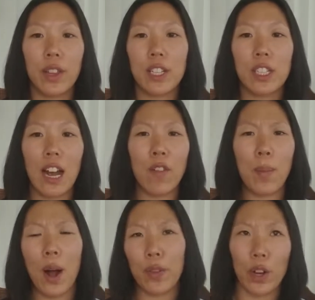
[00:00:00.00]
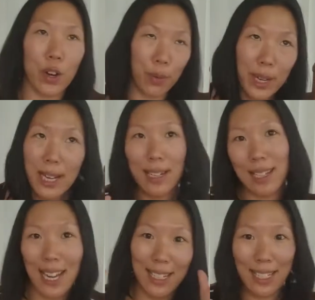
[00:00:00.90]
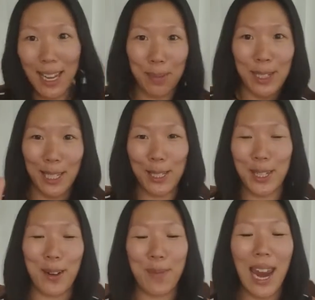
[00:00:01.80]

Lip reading: this stuff about the Korean 10-step system,